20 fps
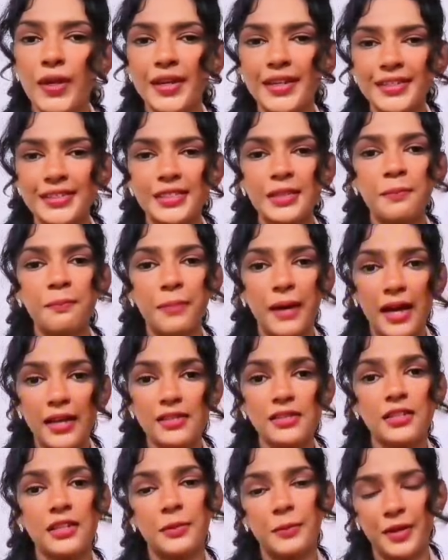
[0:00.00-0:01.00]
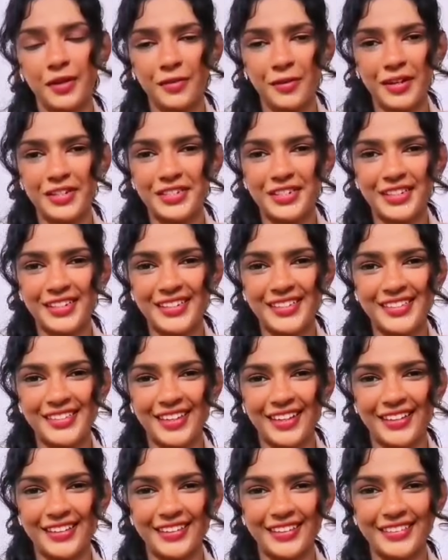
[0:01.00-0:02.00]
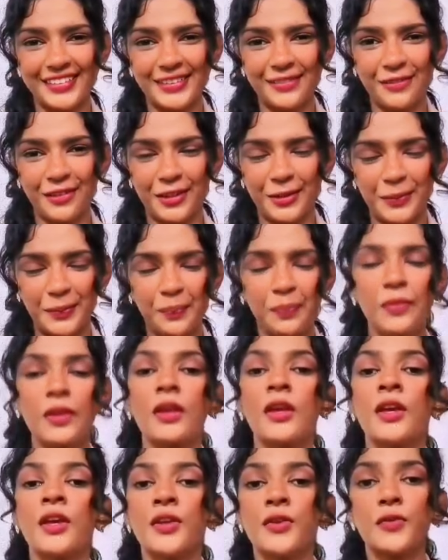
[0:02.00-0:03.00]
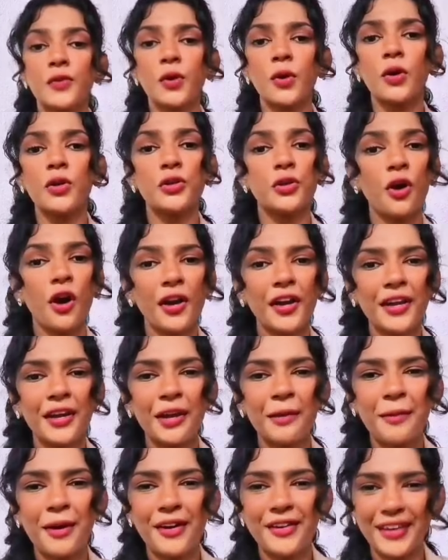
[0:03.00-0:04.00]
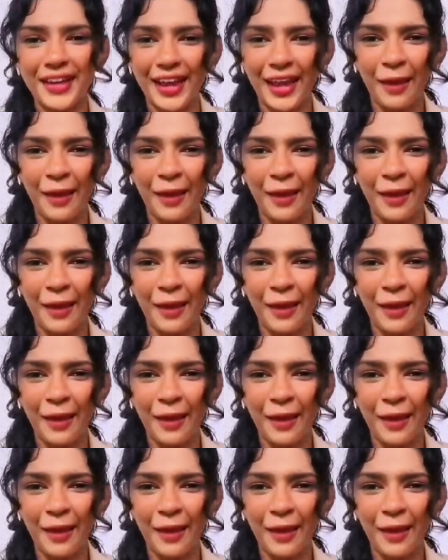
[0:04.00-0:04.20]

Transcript: is the best immigration consultants firm? So, talking about